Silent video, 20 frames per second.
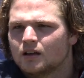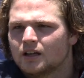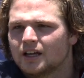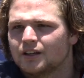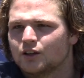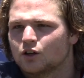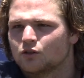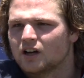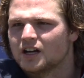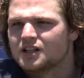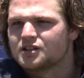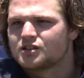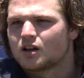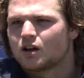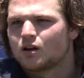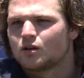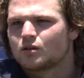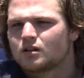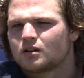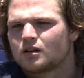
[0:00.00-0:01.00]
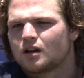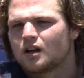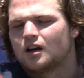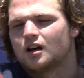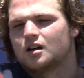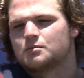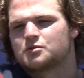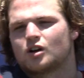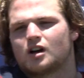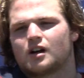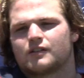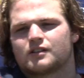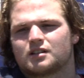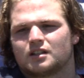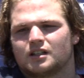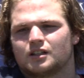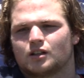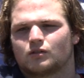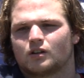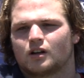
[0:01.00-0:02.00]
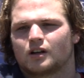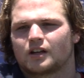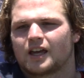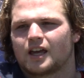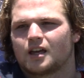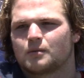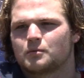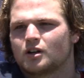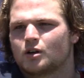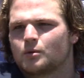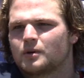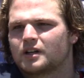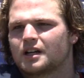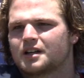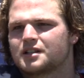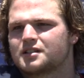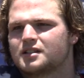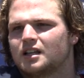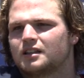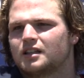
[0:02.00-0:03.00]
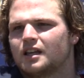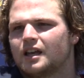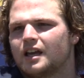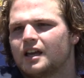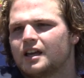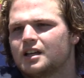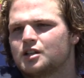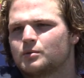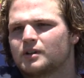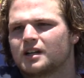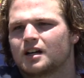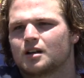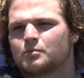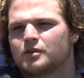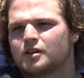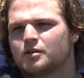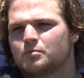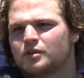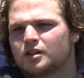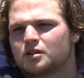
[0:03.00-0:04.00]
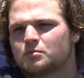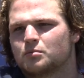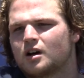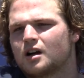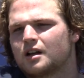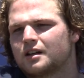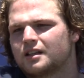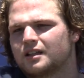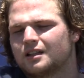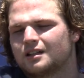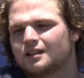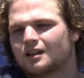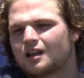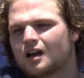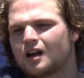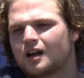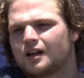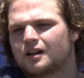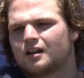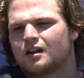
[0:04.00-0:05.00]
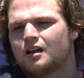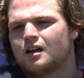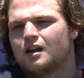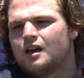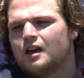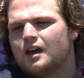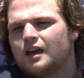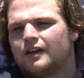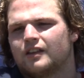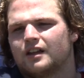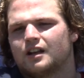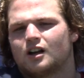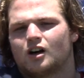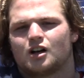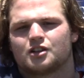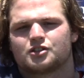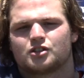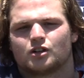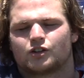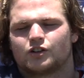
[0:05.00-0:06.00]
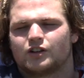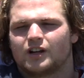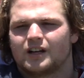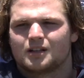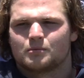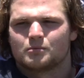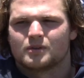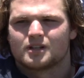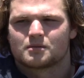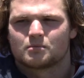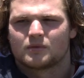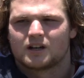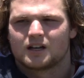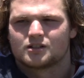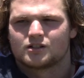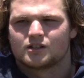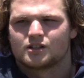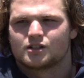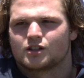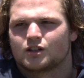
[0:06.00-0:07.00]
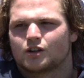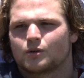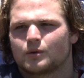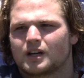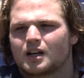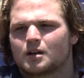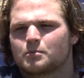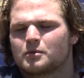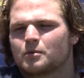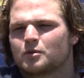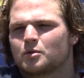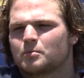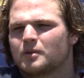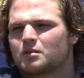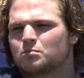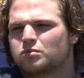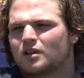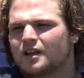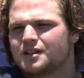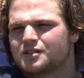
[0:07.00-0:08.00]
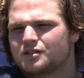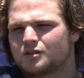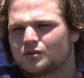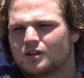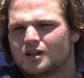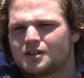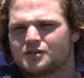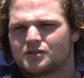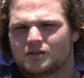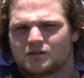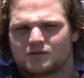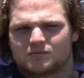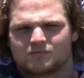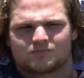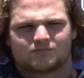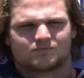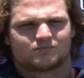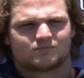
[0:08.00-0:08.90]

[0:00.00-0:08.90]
In the red zone, so obviously in the run game, you know, we got to set the edge, we got to be a big body in line, and then also creating mismatches, you know, we got to be able to make plays in the red zone.